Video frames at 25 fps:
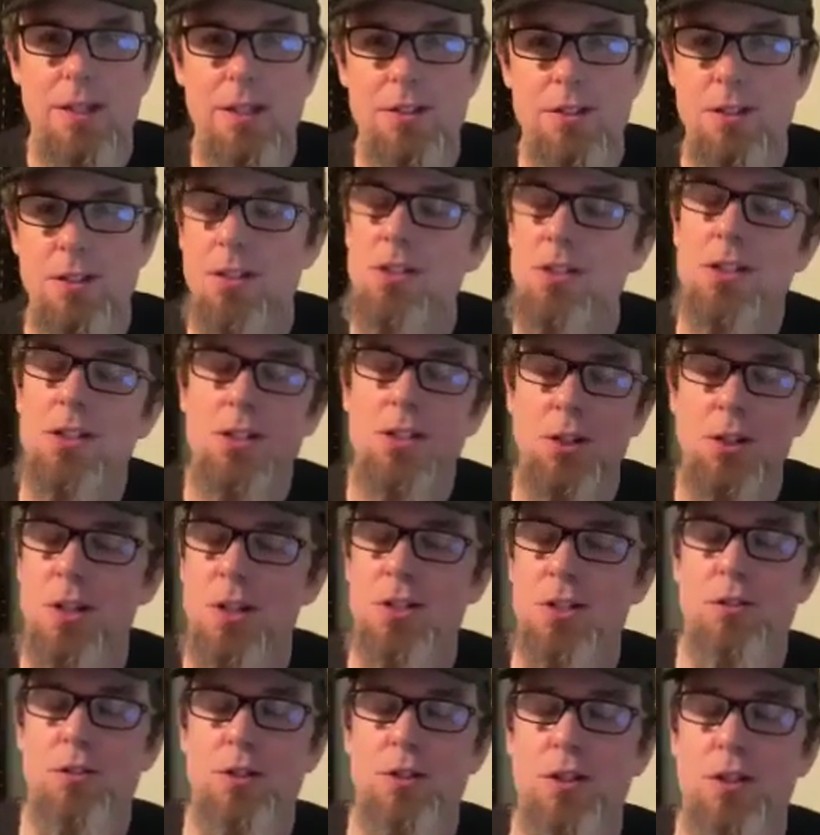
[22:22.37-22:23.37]
So this isn't a
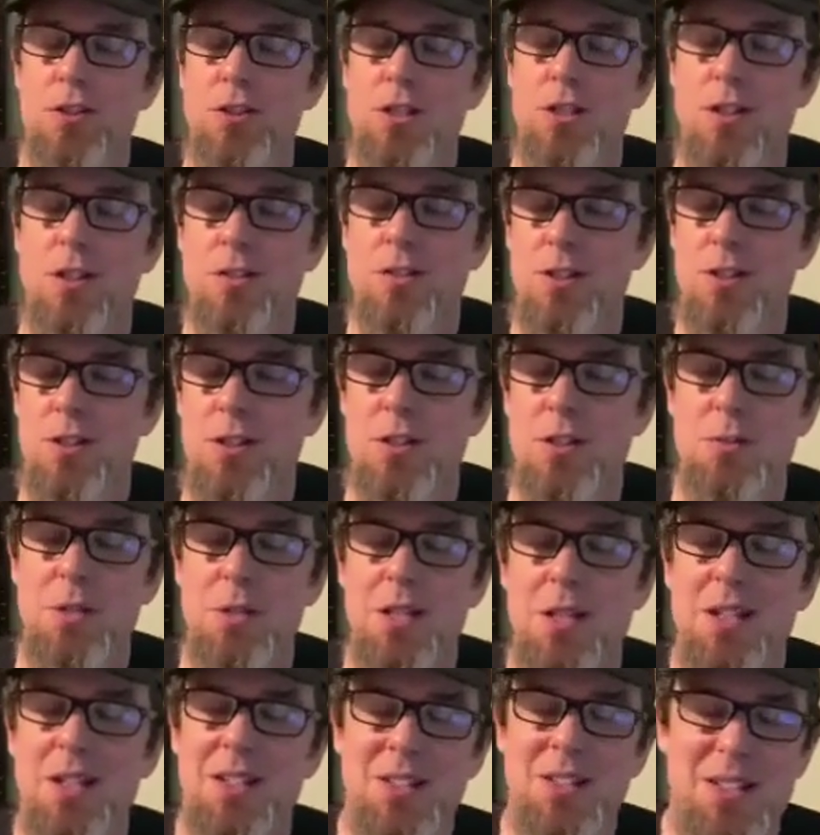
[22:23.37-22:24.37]
question for you, Steve. This is
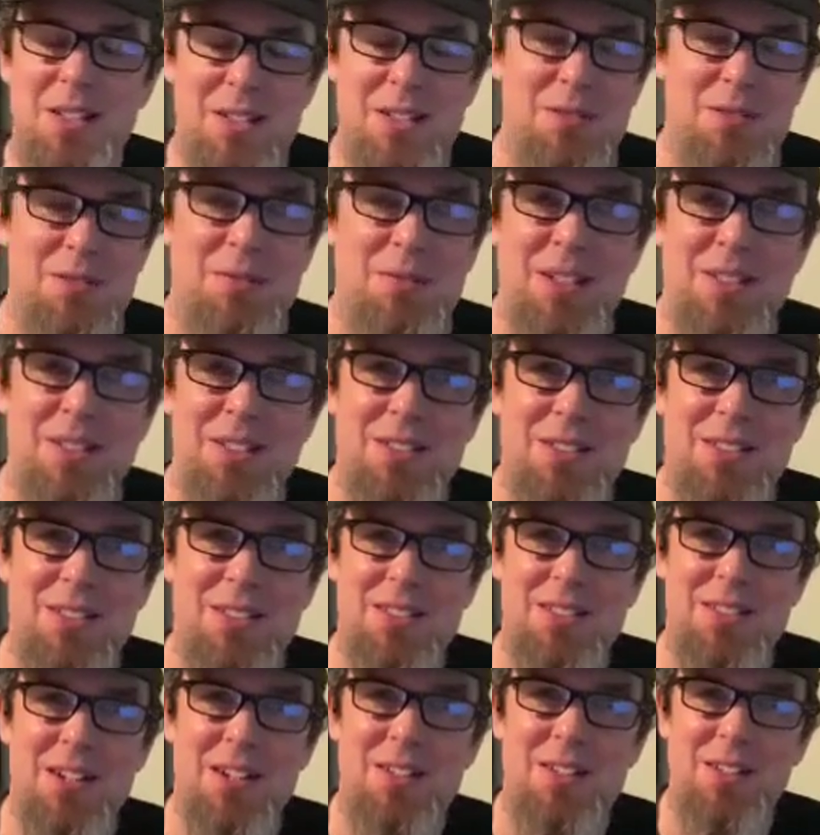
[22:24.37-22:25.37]
me. This is me
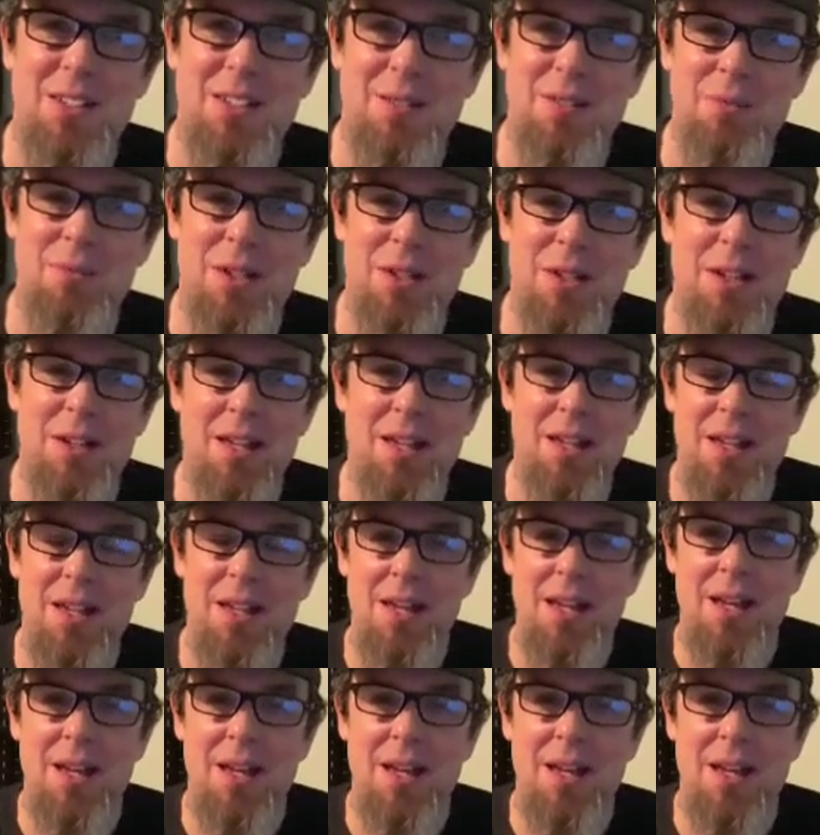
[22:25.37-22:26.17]
just talking. But